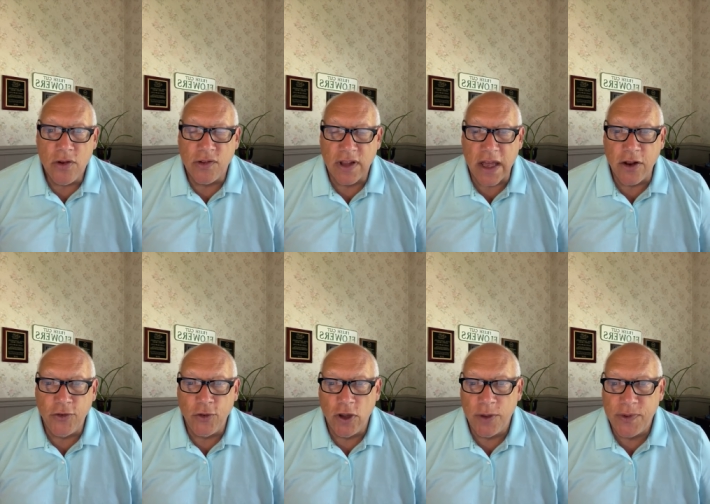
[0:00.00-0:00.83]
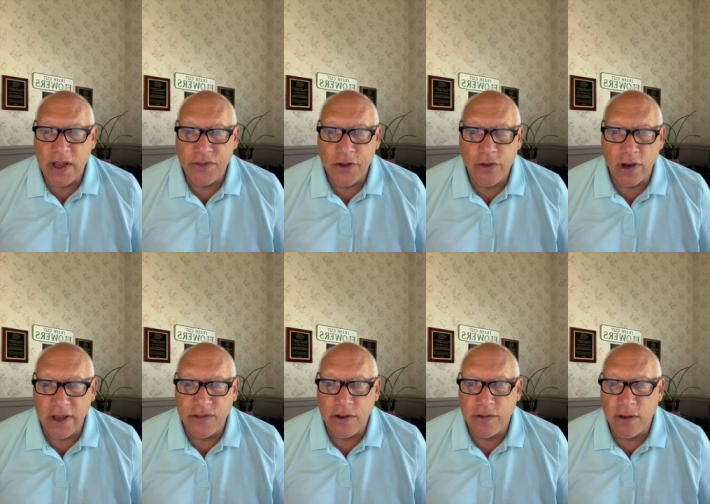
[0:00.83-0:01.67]
There's a lot of tulips out there that
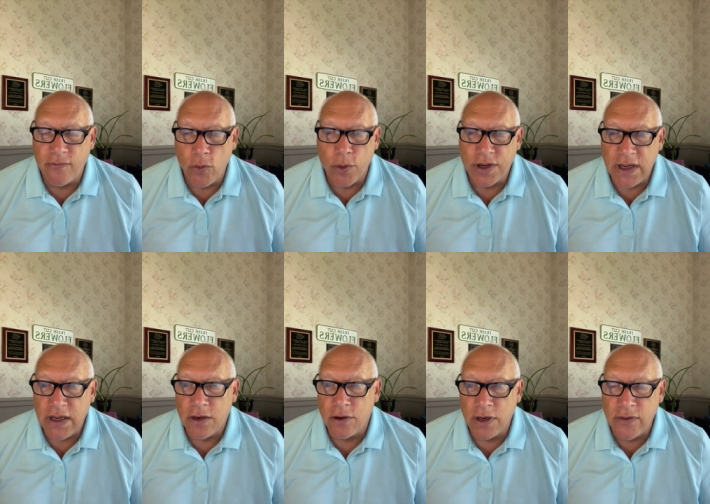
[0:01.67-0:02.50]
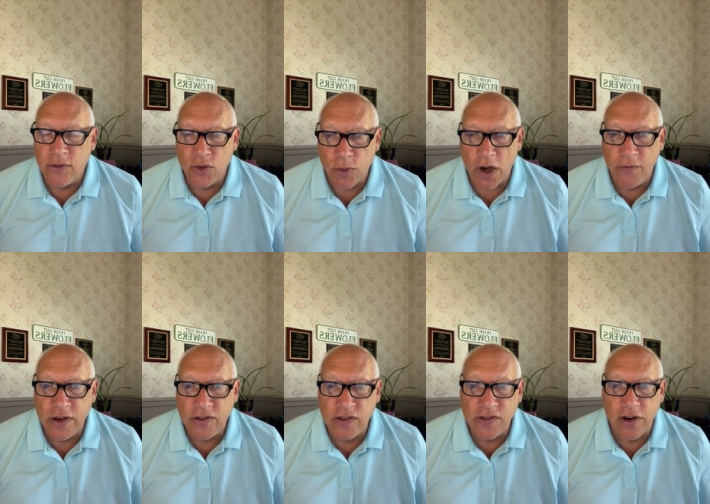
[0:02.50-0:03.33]
list as the 14 or even 12
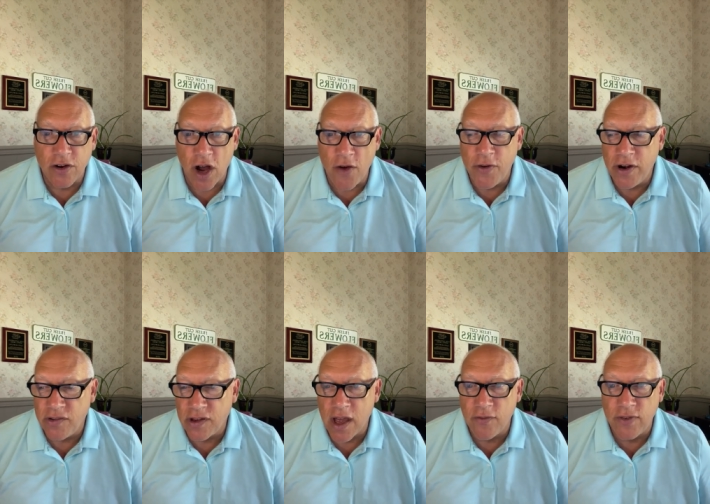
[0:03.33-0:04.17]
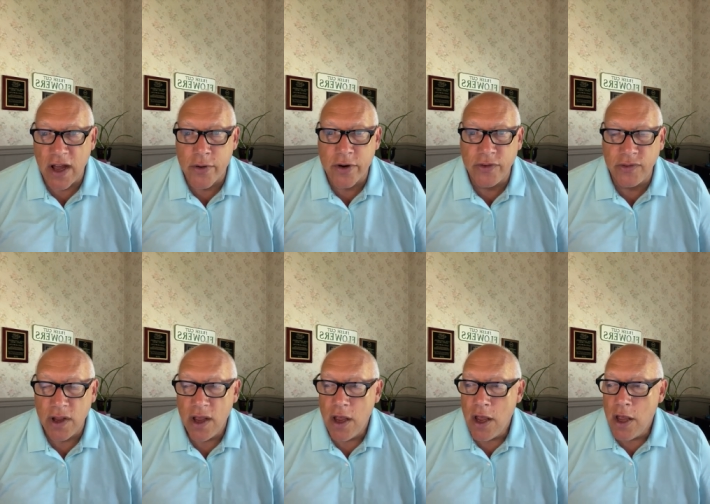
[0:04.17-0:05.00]
inches that are offered as cut flowers,